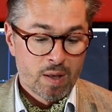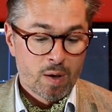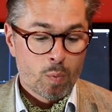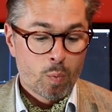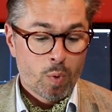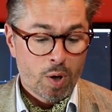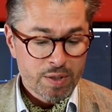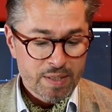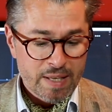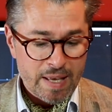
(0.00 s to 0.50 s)

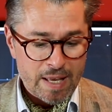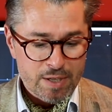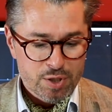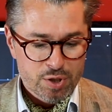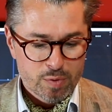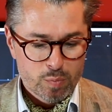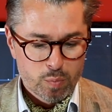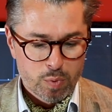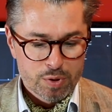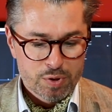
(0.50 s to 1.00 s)
what
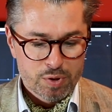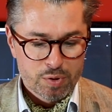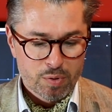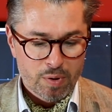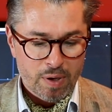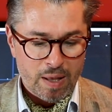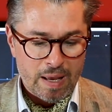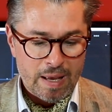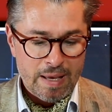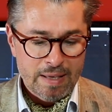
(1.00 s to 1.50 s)
gadget would you
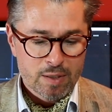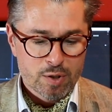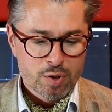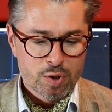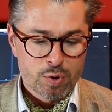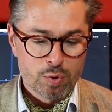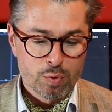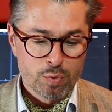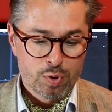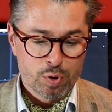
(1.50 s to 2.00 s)
like
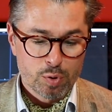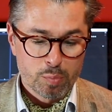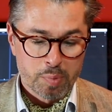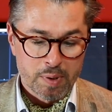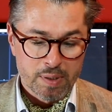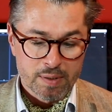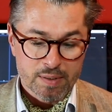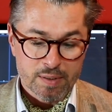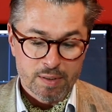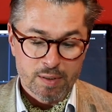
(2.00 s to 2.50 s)
Q to
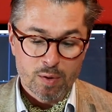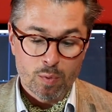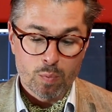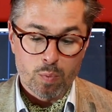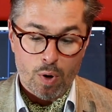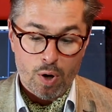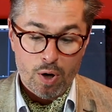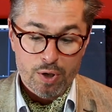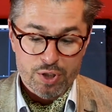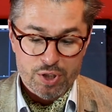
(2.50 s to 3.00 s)
build in a
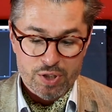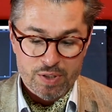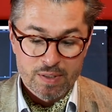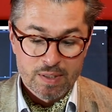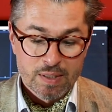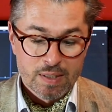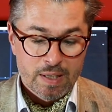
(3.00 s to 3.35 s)
watch?